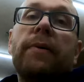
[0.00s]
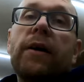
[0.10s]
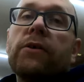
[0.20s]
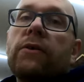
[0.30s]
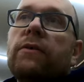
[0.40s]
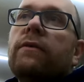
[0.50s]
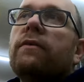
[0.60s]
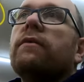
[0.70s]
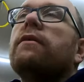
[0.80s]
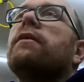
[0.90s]
the
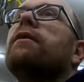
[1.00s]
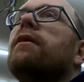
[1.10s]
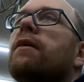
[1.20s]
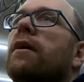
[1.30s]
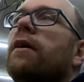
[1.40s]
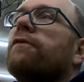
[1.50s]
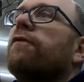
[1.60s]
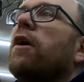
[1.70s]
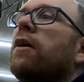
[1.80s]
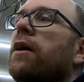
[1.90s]
puzzle as
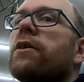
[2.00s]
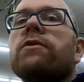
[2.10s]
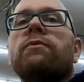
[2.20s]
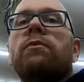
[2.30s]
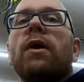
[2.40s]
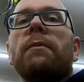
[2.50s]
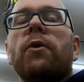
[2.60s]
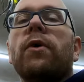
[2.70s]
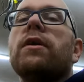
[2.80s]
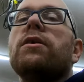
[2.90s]
far as what I'm
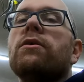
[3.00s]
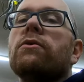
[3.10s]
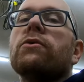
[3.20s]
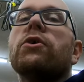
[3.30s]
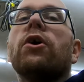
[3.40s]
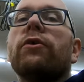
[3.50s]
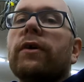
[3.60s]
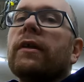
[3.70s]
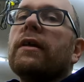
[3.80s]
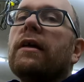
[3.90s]
going to use
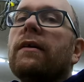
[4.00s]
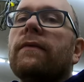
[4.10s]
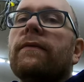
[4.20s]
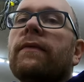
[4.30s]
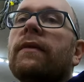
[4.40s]
currently.